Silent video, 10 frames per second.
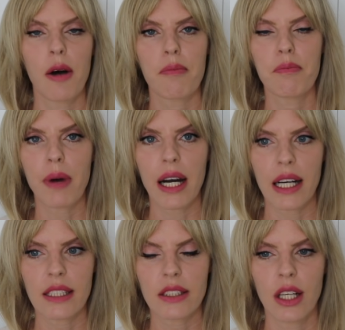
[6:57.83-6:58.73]

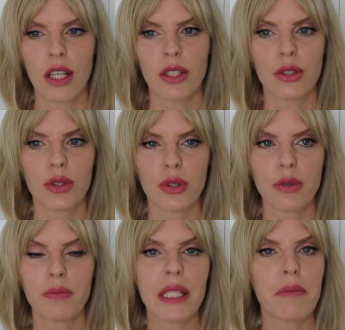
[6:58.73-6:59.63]
But
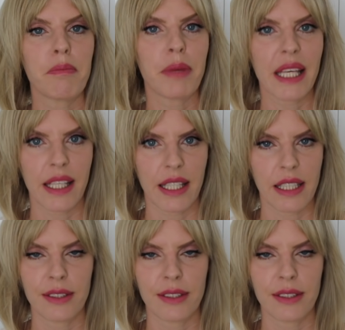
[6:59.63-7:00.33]
to be picky,